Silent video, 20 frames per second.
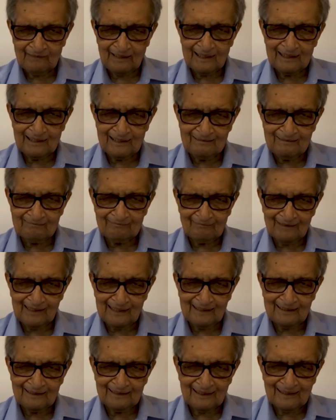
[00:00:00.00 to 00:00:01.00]
very
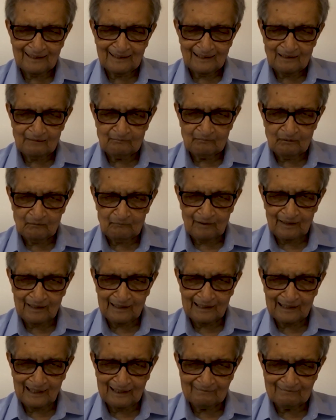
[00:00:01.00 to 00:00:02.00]
easily if you were
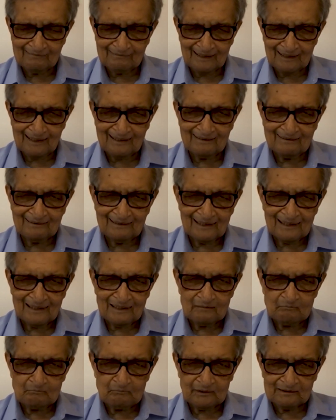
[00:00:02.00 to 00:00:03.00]
against the
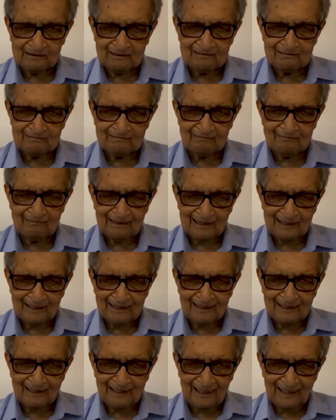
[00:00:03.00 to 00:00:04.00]
British
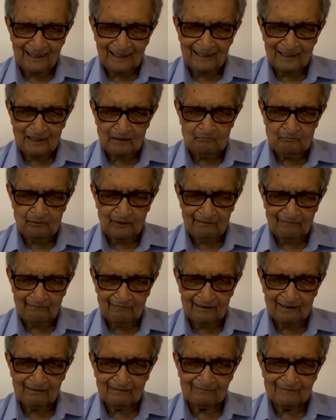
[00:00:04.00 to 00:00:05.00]

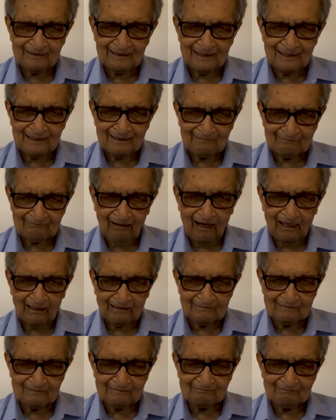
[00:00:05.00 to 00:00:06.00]
imperial
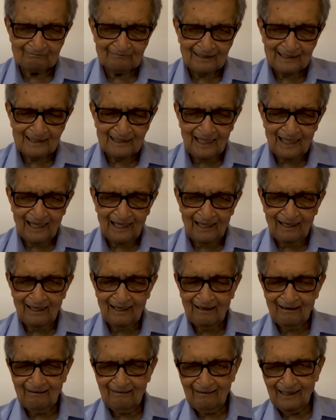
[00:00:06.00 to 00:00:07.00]
Raj.
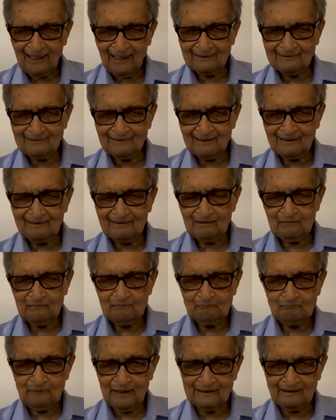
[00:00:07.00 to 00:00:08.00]
And
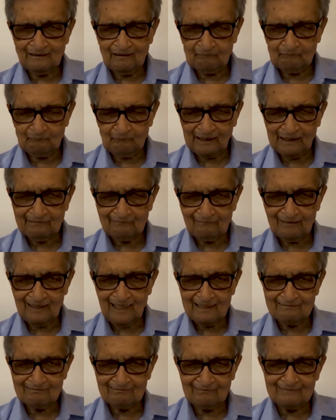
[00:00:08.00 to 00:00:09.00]
many of my
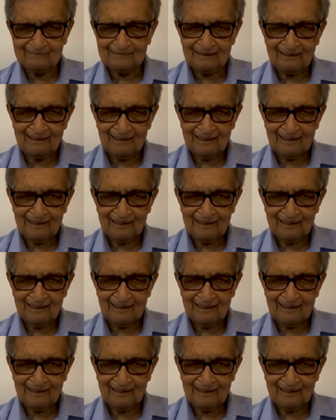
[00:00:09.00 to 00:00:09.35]
relations